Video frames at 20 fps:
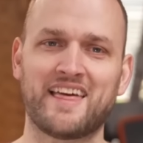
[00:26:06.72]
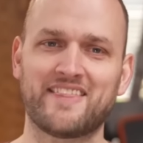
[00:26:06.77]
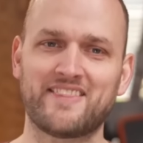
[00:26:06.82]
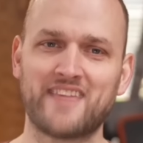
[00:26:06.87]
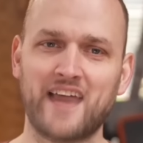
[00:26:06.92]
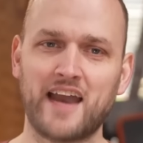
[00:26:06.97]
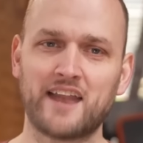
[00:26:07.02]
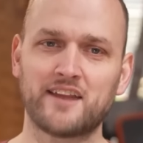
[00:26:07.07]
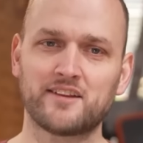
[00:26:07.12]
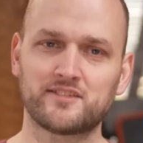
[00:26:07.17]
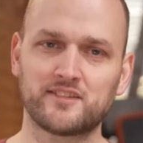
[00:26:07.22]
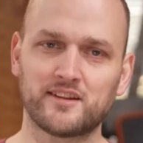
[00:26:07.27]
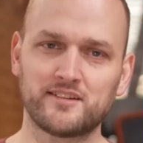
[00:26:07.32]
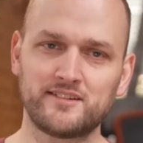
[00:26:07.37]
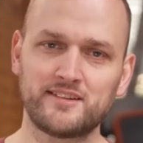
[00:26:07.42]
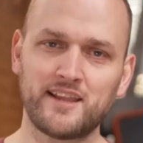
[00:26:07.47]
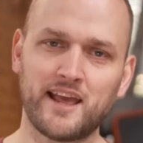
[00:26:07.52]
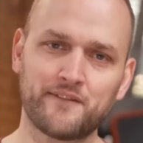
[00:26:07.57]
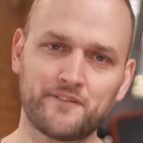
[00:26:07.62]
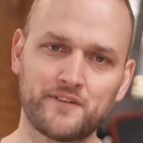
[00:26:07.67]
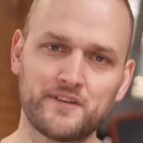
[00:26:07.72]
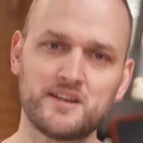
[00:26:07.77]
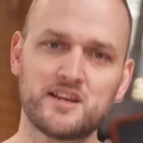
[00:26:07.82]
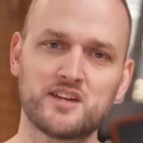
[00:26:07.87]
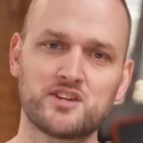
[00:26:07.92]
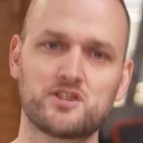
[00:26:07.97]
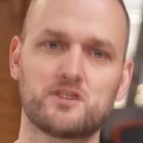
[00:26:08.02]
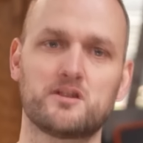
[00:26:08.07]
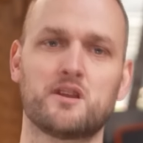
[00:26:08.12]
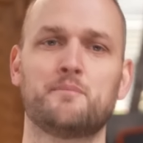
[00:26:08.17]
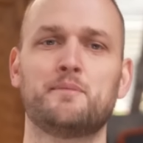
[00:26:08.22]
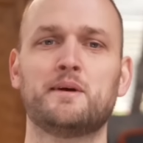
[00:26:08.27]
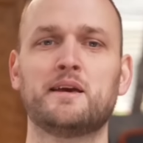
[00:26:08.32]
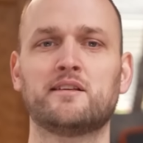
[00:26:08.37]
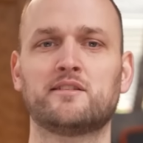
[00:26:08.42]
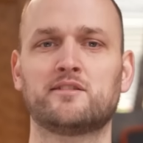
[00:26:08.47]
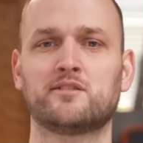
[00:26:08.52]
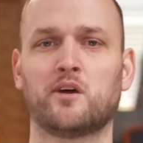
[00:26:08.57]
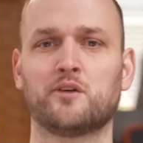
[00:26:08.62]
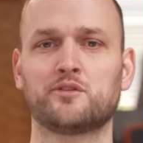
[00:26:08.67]
That is the definition of
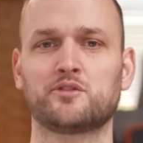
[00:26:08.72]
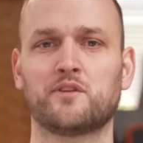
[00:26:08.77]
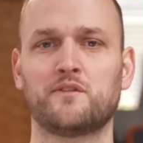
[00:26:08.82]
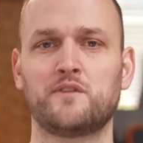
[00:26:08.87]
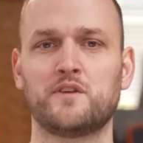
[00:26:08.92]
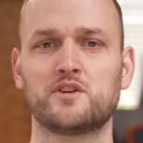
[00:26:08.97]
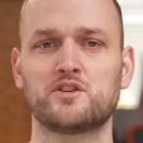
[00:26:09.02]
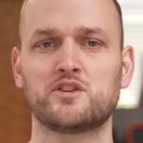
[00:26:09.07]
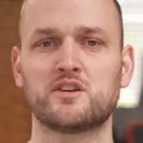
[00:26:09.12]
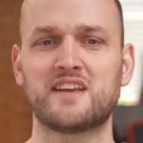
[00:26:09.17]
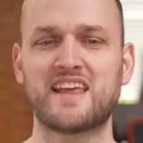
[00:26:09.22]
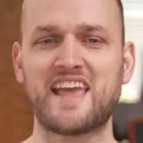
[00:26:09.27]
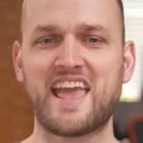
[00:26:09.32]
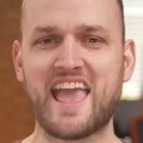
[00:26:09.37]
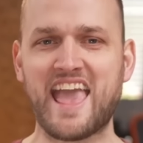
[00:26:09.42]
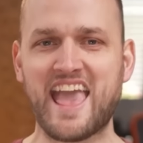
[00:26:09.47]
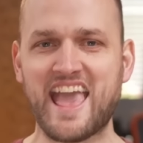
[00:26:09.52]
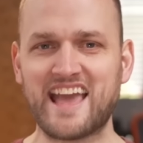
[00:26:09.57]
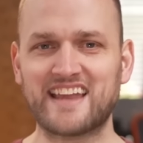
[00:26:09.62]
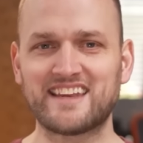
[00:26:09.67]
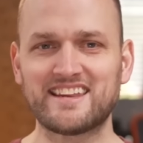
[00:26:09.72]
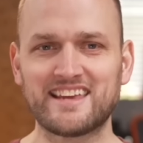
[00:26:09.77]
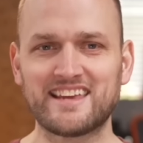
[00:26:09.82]
being self-sufficient and